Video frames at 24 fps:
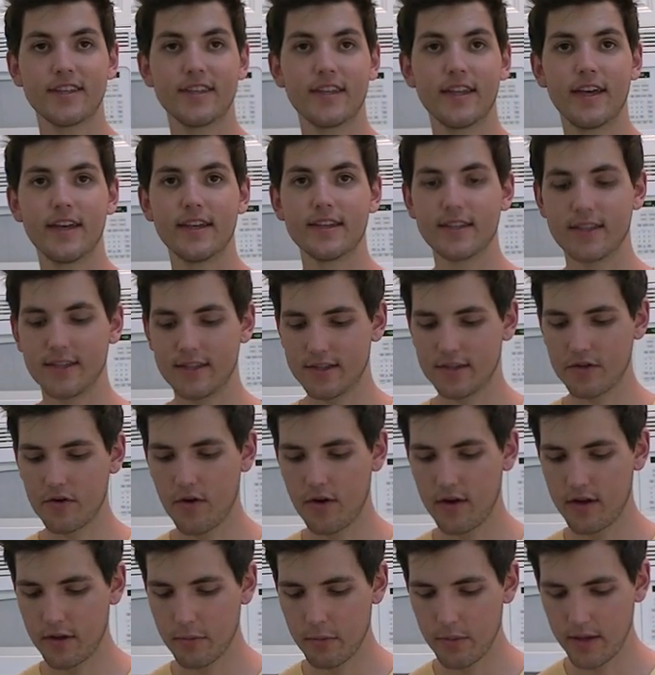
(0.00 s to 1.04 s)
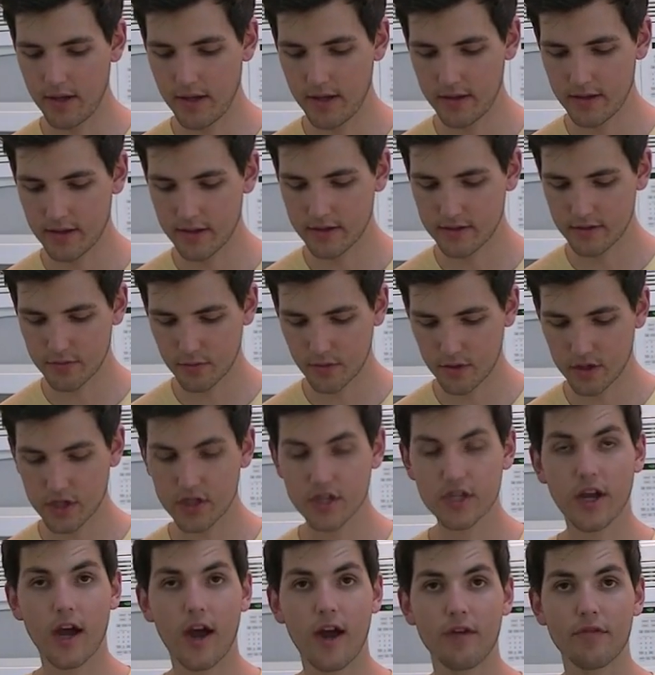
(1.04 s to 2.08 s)
to this is going to be the Swiss
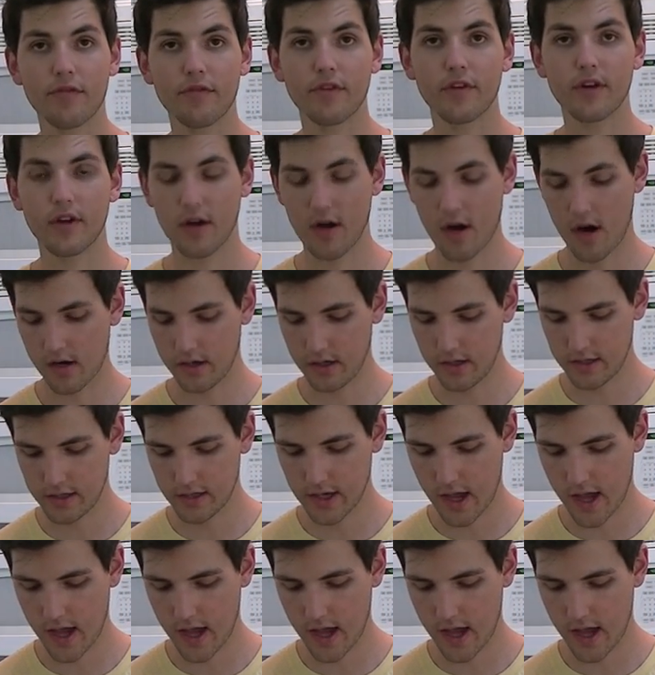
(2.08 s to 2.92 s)
chard for a garnish,